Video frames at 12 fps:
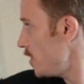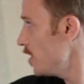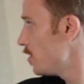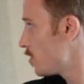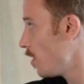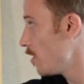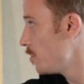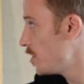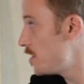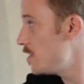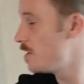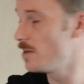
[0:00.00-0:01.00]
So all the
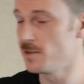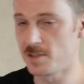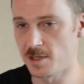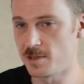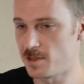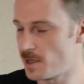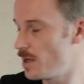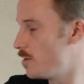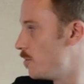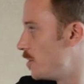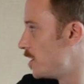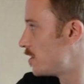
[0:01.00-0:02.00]
material is in the
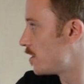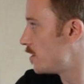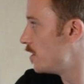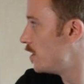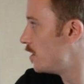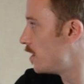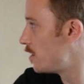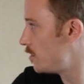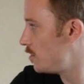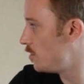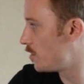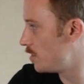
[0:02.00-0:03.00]
scale basically, and
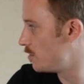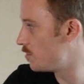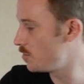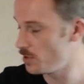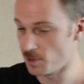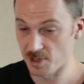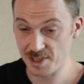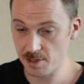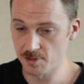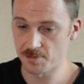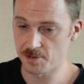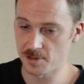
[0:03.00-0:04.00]
then you can
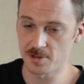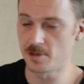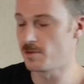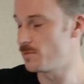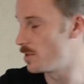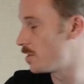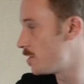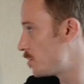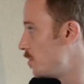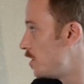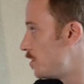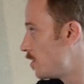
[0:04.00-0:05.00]
hear for yourself whether it's
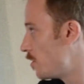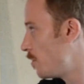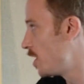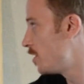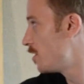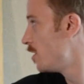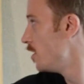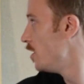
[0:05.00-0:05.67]
major or minor.